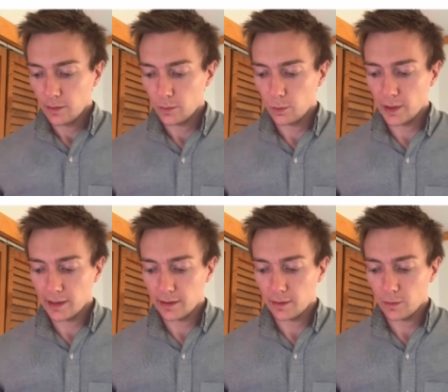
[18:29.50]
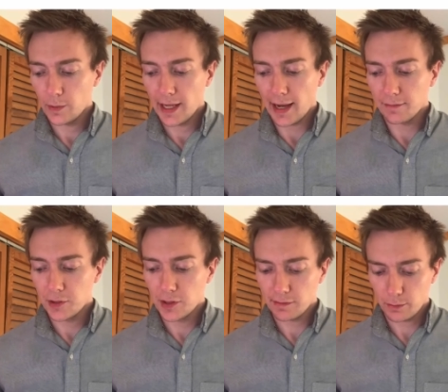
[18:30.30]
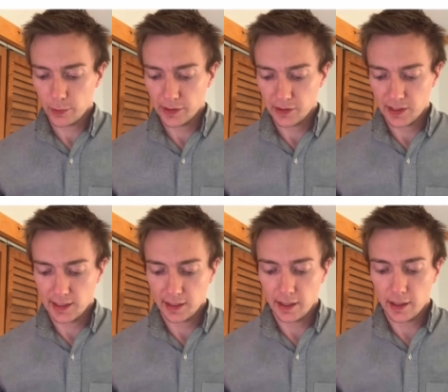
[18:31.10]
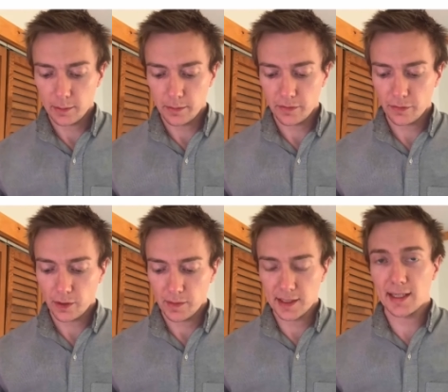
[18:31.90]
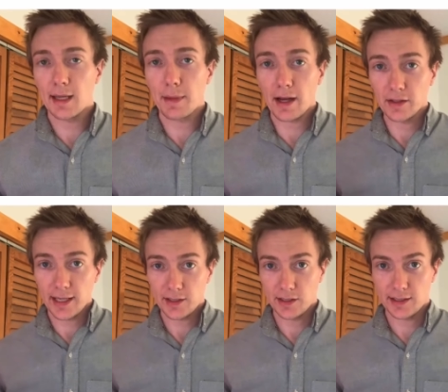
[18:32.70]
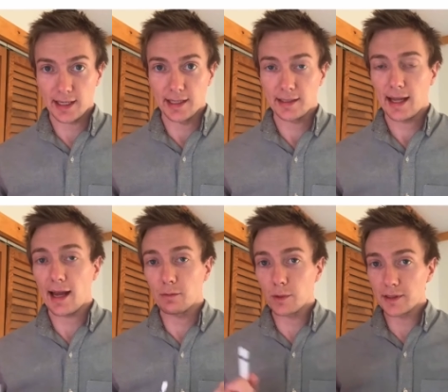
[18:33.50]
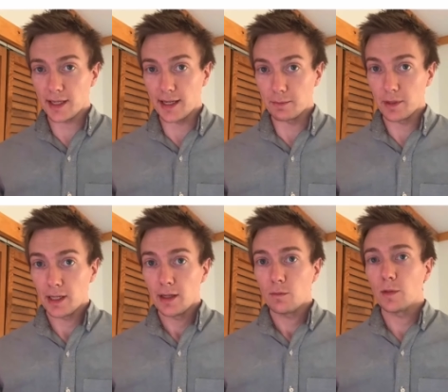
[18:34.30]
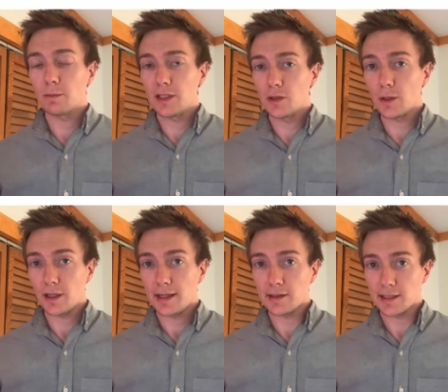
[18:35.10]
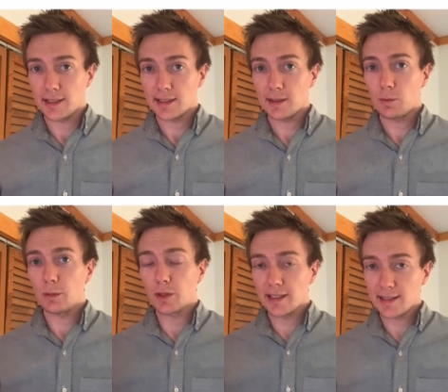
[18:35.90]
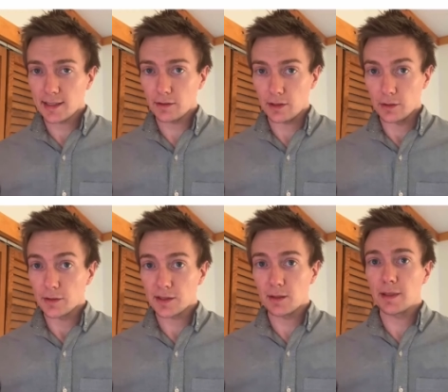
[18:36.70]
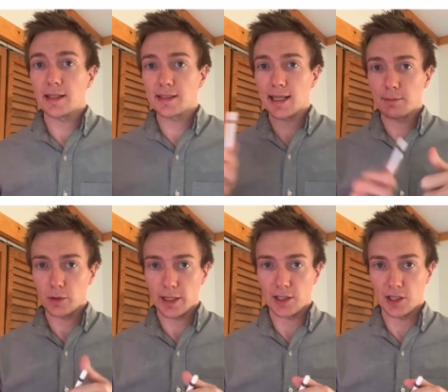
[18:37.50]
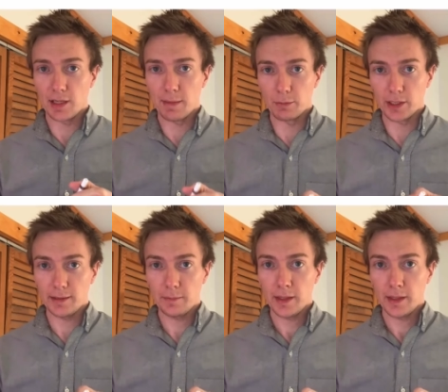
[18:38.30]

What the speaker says: when we have two different pointers that come from the same allocation site at runtime, when we do our analysis, we will consider those to be the same location in memory.